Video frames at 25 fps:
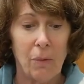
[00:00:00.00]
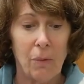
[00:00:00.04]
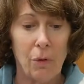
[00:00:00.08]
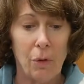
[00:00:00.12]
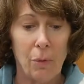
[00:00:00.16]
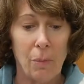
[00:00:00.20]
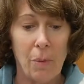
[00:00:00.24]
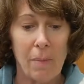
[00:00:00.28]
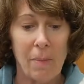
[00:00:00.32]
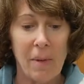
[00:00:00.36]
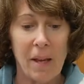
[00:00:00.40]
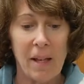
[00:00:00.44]

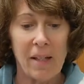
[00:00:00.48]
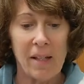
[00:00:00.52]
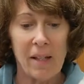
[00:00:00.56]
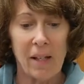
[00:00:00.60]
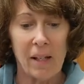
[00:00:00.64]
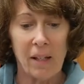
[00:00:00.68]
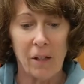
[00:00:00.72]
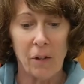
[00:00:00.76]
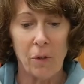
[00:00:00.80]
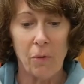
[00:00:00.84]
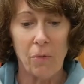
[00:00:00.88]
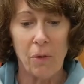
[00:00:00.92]
Ruby makes
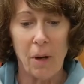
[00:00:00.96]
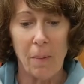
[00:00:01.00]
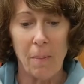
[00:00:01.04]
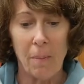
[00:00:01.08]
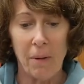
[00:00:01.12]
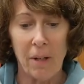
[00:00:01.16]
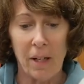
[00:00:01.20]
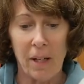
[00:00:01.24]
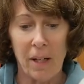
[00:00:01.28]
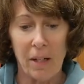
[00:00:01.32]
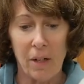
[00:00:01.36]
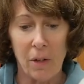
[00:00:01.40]
a little
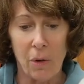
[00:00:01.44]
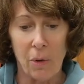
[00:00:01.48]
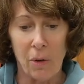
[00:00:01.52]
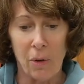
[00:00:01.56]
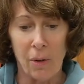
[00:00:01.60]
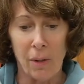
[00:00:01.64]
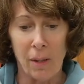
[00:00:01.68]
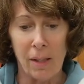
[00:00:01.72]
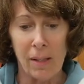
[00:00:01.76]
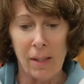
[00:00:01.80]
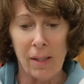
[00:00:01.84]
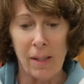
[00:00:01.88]
rumbling
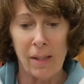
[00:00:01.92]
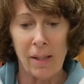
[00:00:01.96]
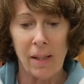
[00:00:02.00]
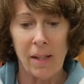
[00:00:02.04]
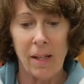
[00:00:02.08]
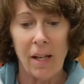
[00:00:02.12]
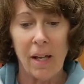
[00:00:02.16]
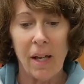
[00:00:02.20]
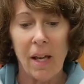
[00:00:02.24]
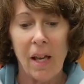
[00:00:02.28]
noise.